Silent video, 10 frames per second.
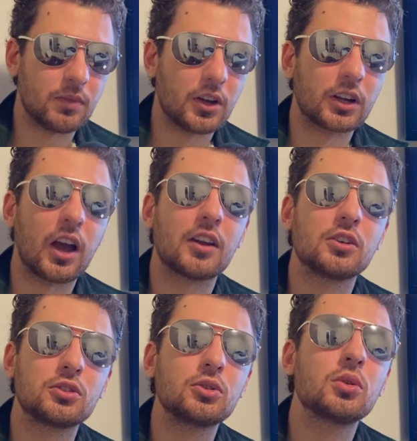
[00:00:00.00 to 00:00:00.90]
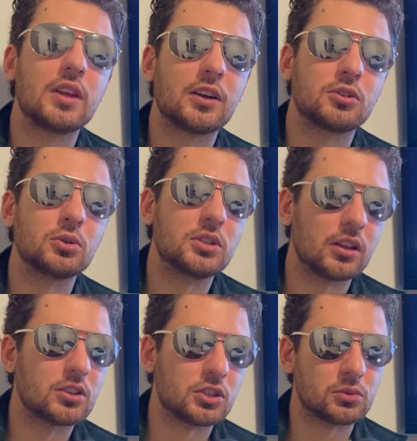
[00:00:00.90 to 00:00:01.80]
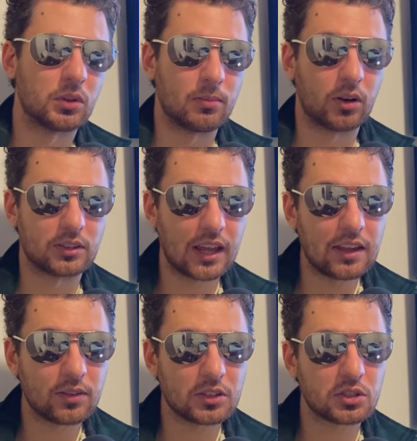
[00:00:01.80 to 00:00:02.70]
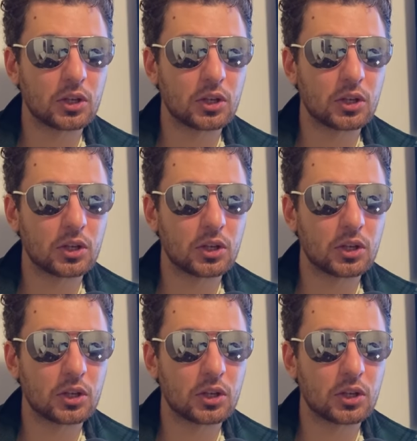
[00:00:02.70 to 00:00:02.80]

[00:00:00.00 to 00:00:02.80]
they're going to do their due diligence with Mark Davis